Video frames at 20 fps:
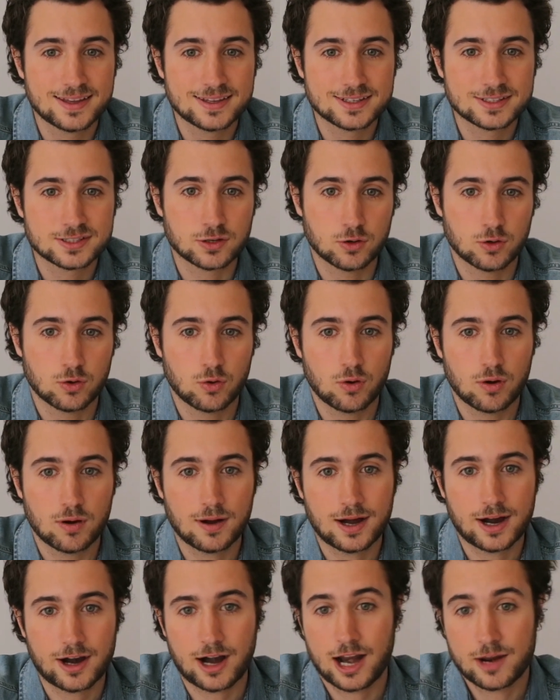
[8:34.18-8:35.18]
So
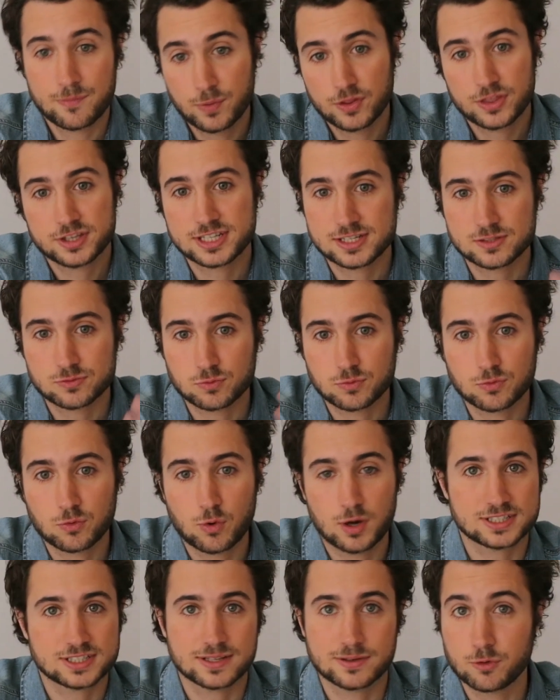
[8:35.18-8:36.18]
our hypothesis
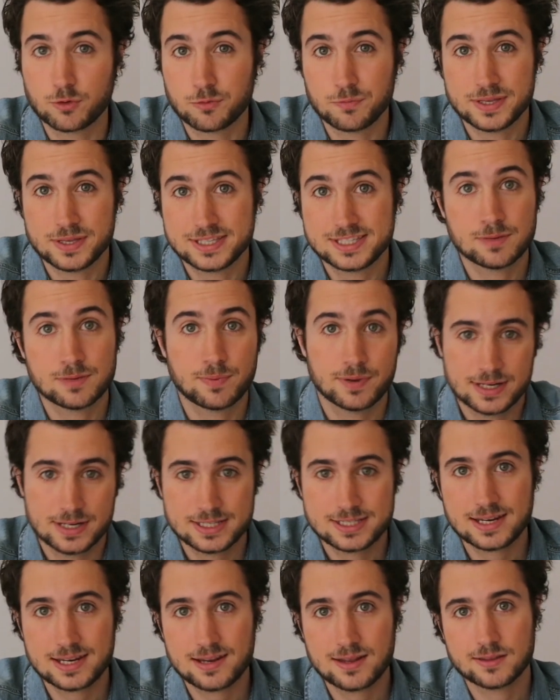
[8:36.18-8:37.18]
was that it would be cheap and
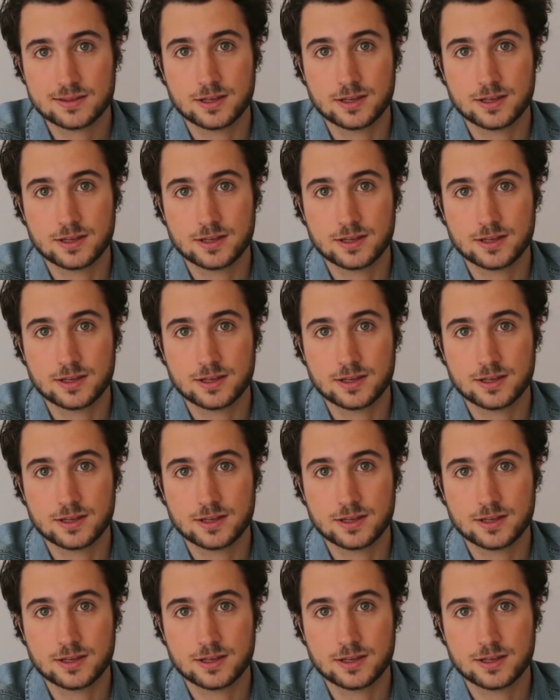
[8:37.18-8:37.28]
easy.